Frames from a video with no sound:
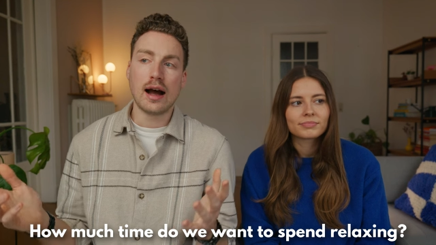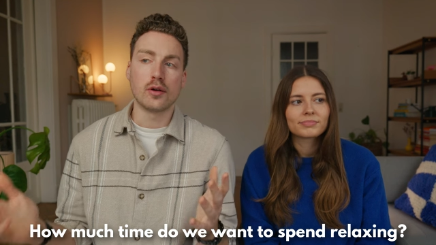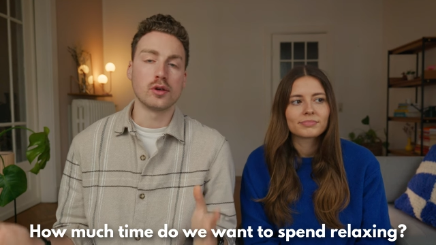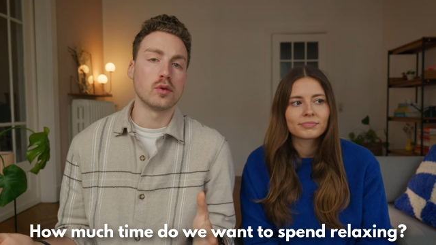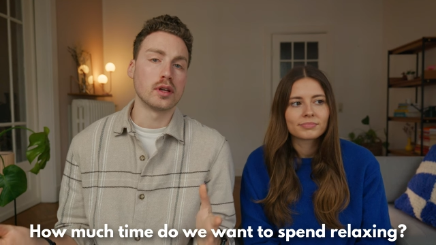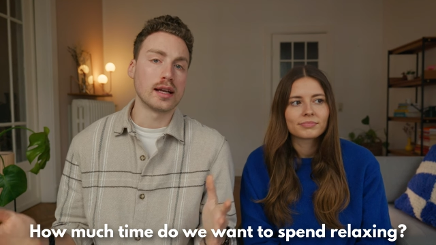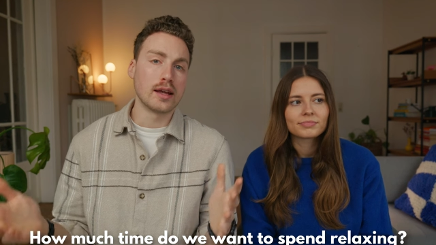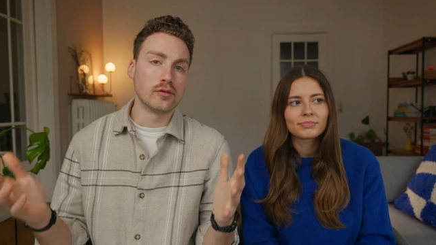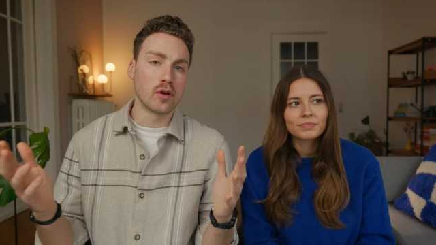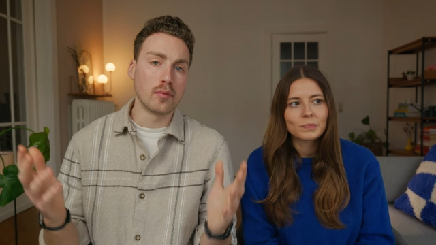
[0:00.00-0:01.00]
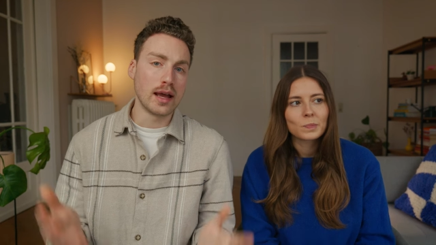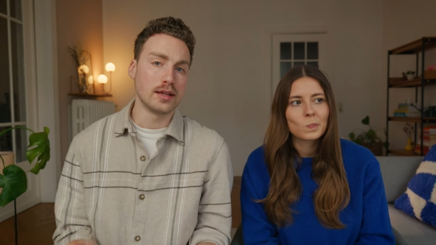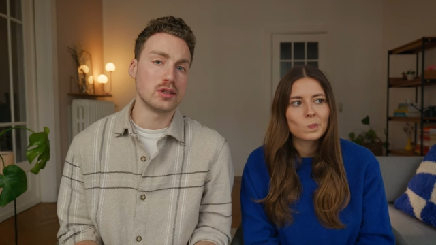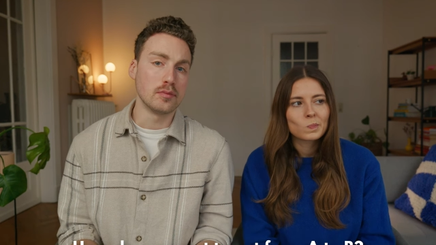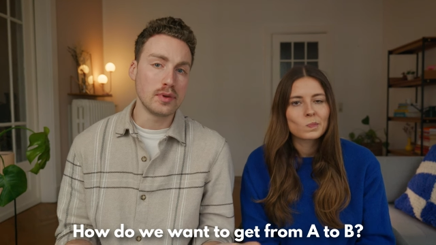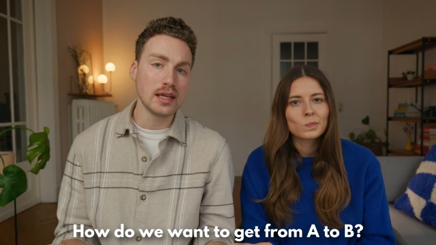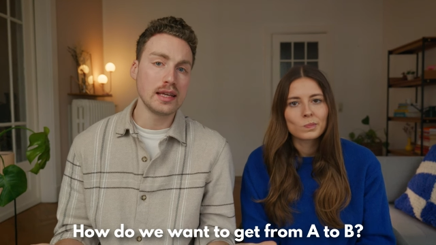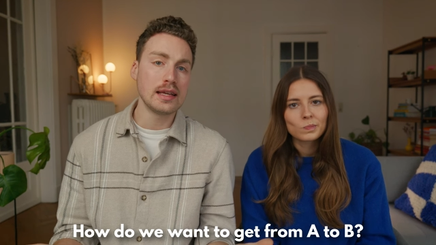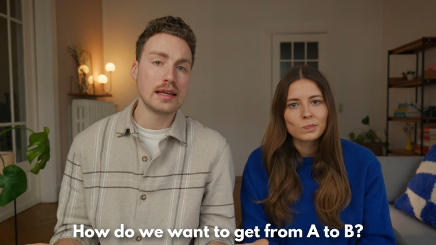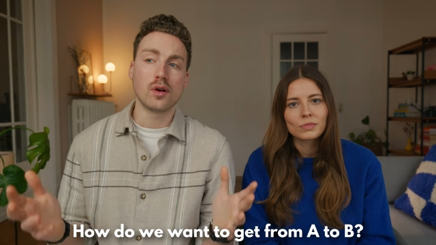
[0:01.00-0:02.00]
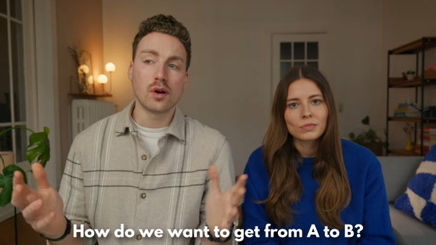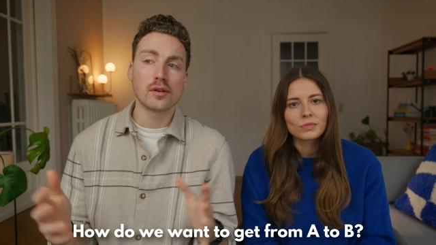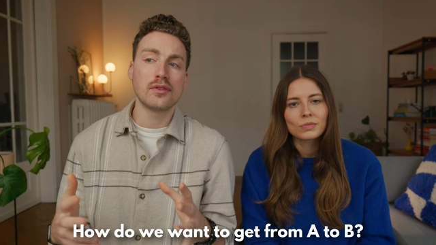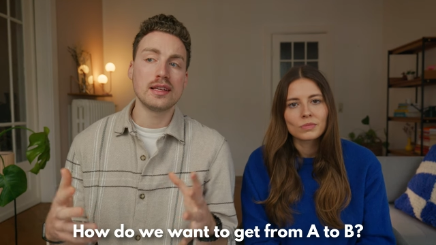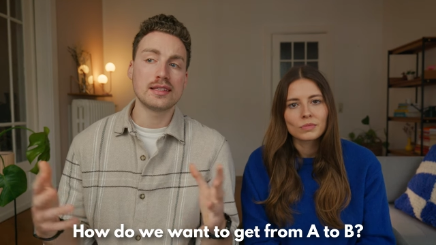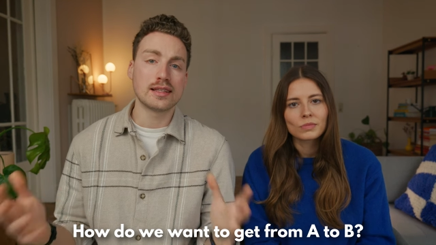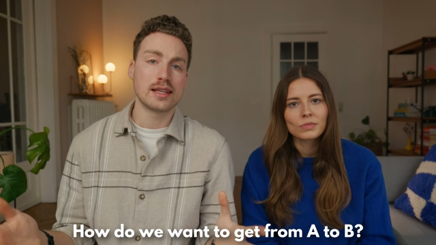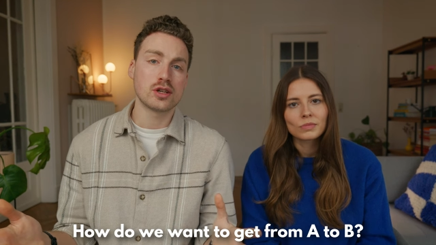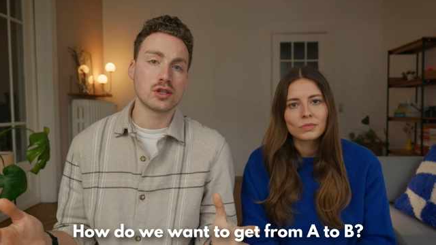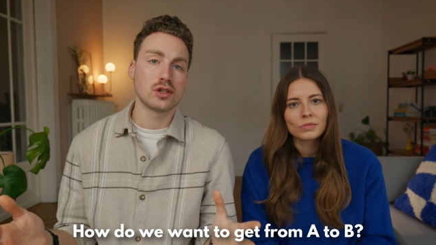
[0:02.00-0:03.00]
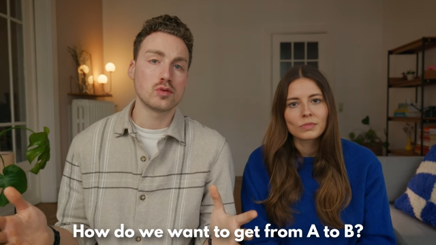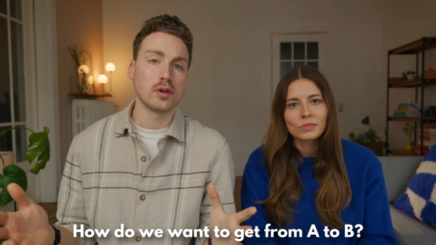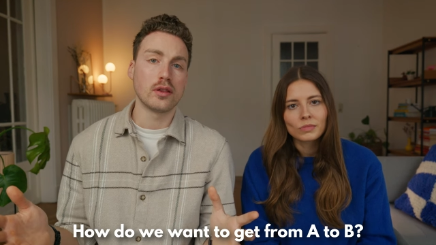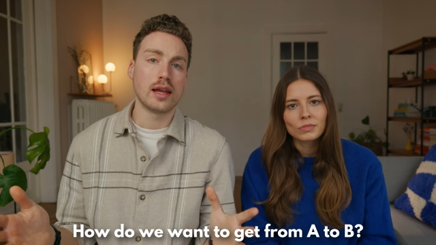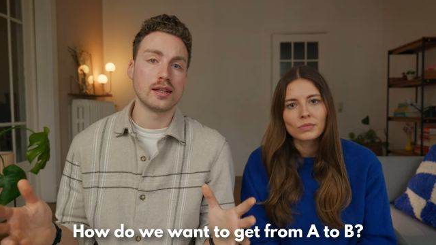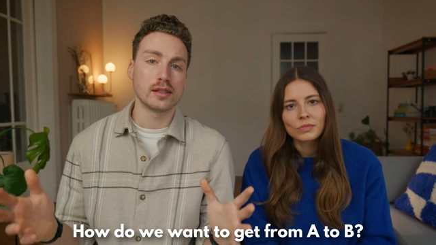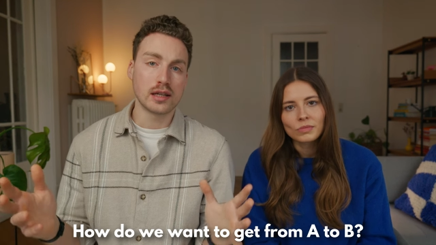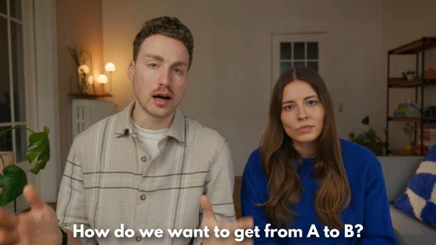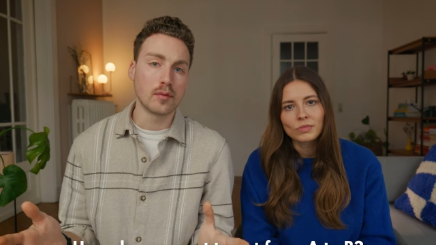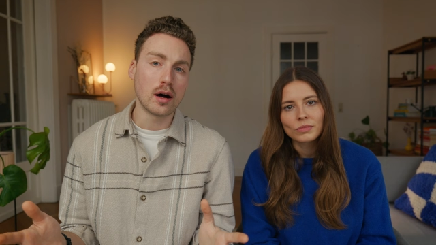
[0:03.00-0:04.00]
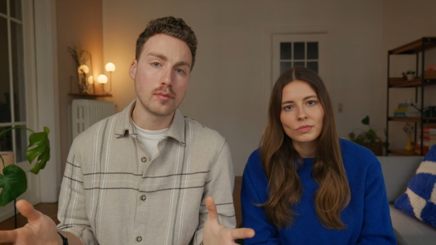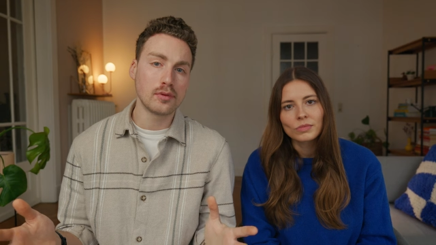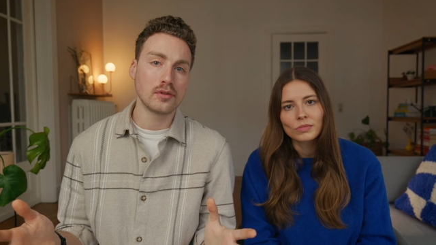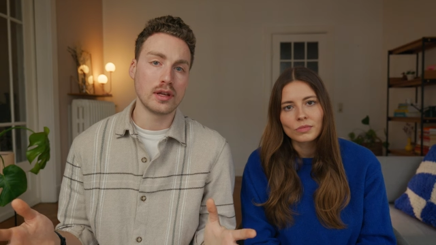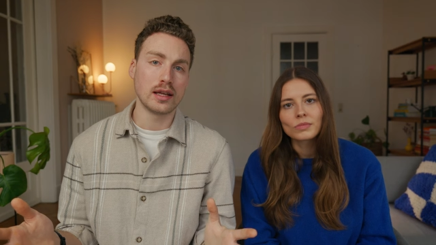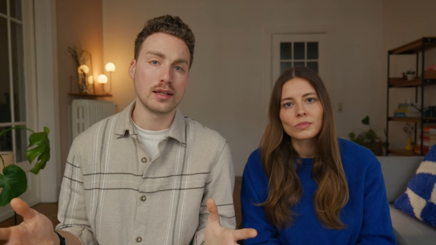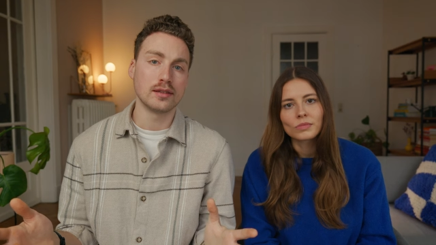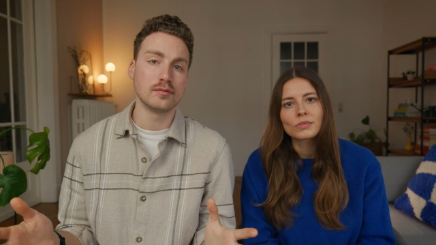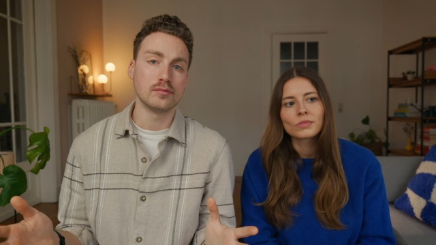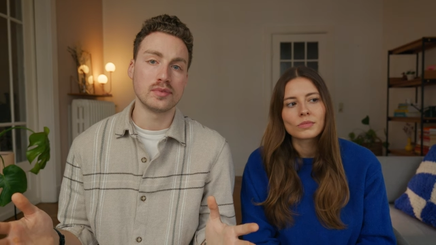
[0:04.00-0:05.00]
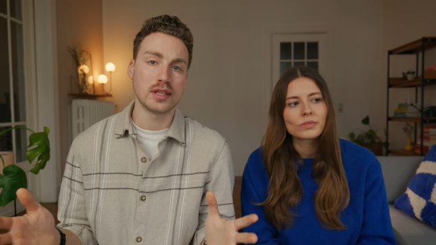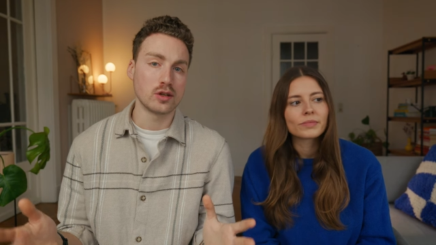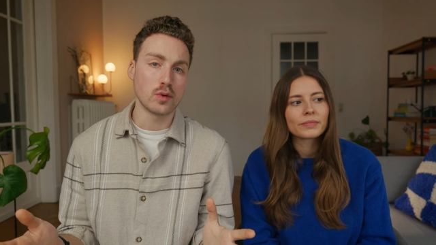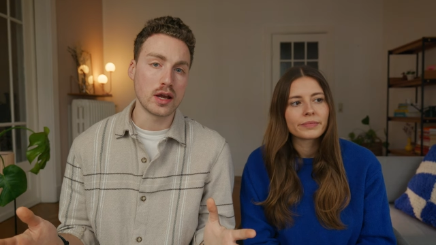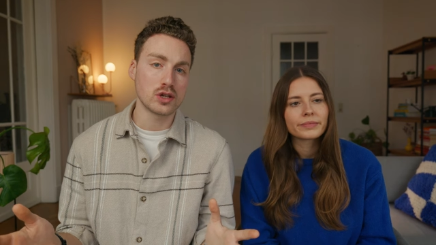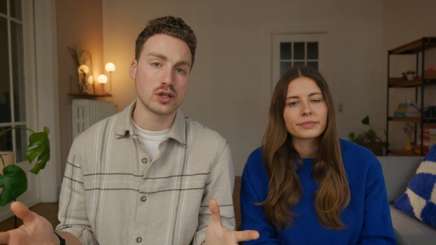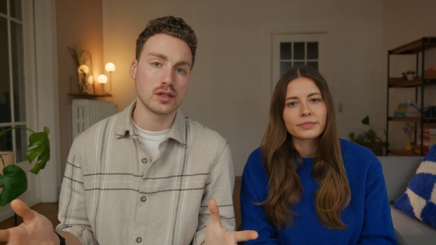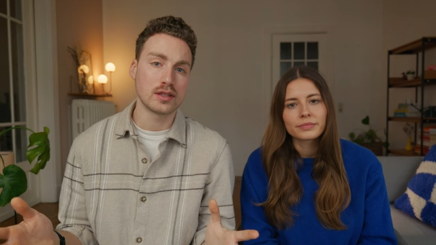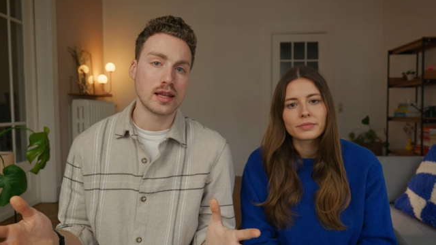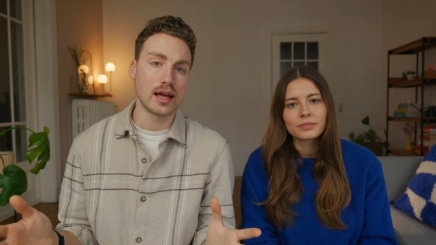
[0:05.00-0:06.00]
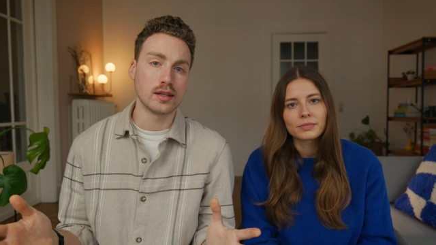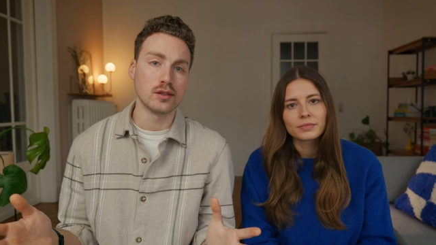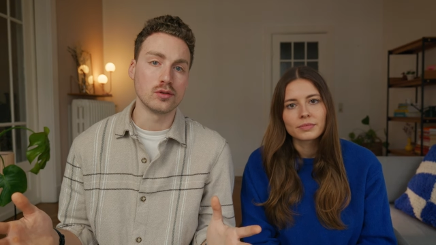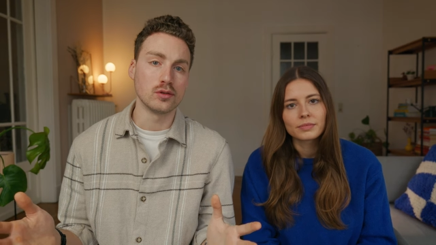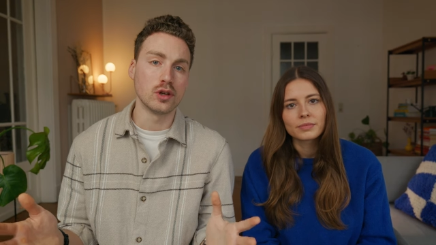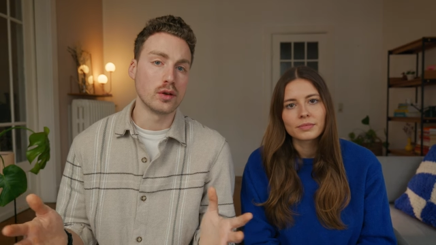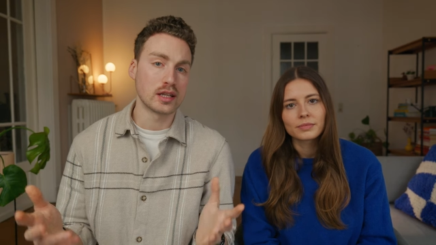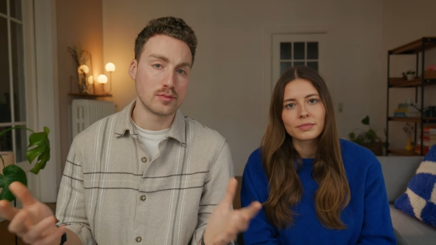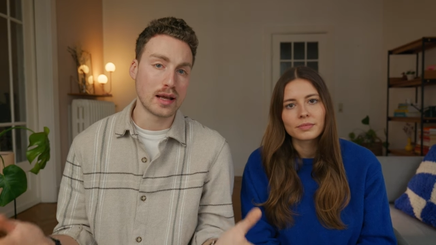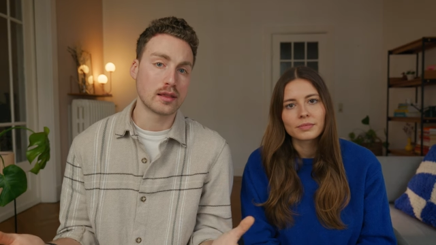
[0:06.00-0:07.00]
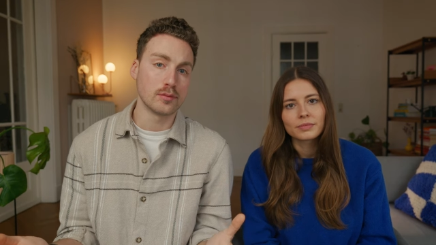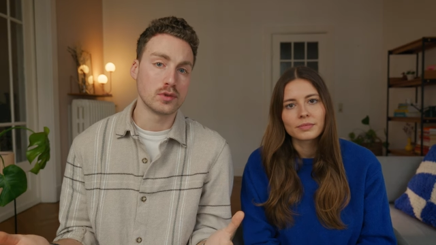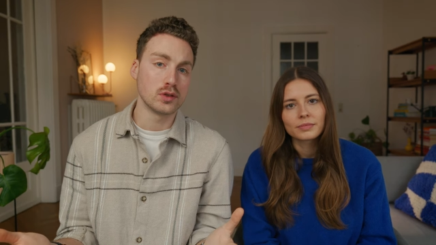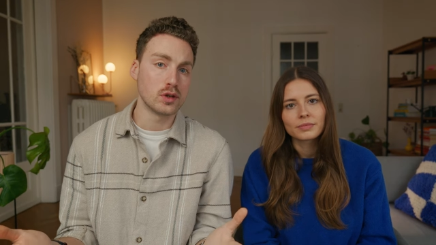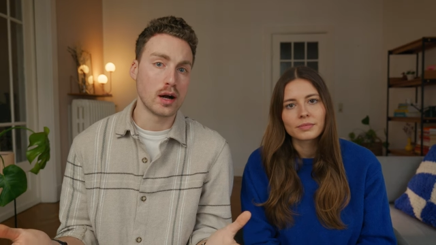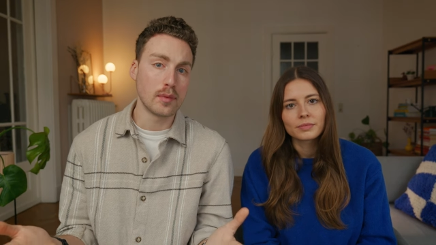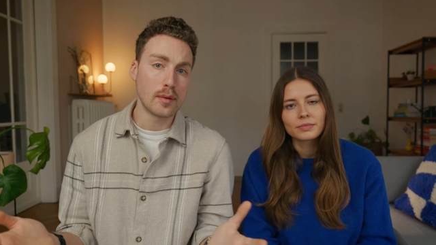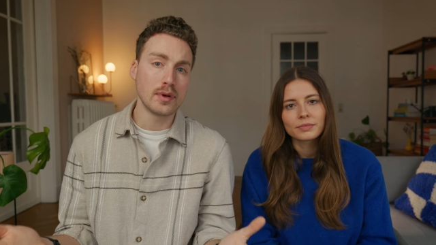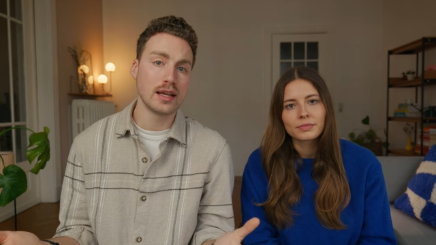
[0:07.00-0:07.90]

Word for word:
Speaker 1: how you want to get from A to B. All of these decisions will then come up in situations that you don't expect them to come up